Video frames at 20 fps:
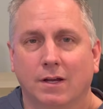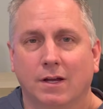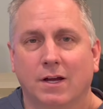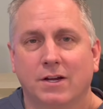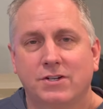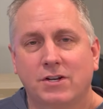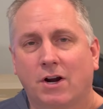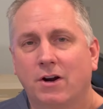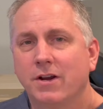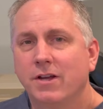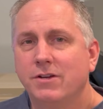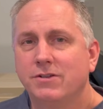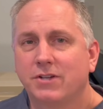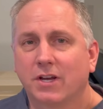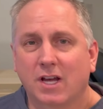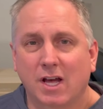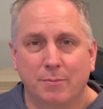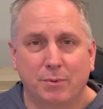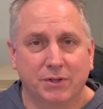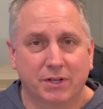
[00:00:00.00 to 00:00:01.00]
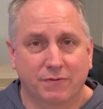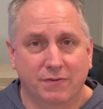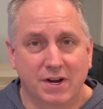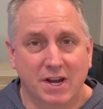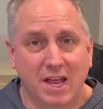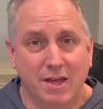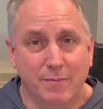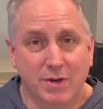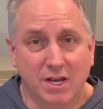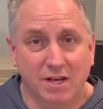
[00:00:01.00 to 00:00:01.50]
Atari used a couple different
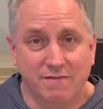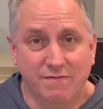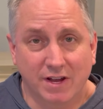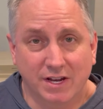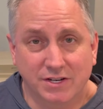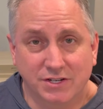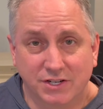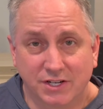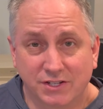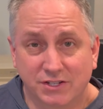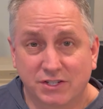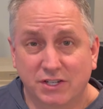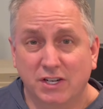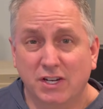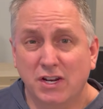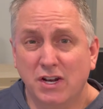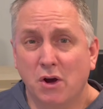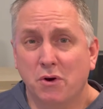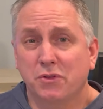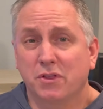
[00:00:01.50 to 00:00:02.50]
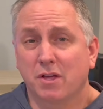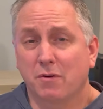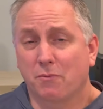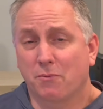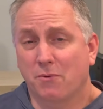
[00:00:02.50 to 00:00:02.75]
naming conventions to denote the